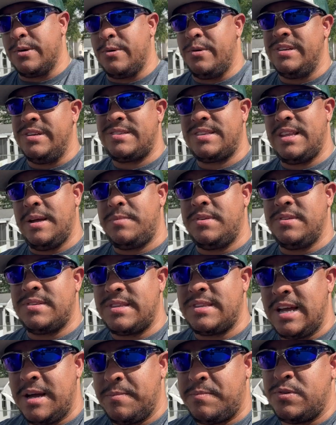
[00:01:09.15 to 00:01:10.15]
going step to
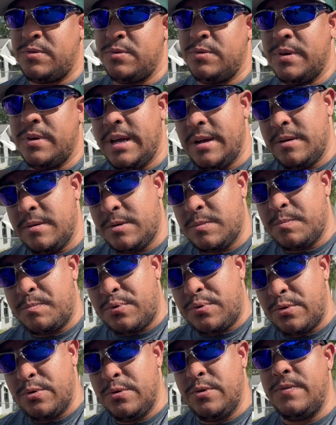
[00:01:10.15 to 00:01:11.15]
step to
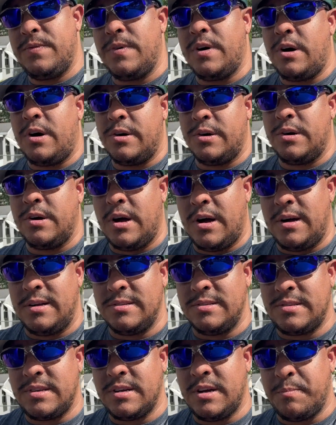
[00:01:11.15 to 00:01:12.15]
improve our
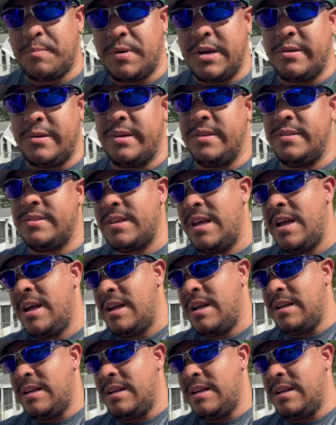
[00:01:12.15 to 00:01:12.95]
lawn's appearance.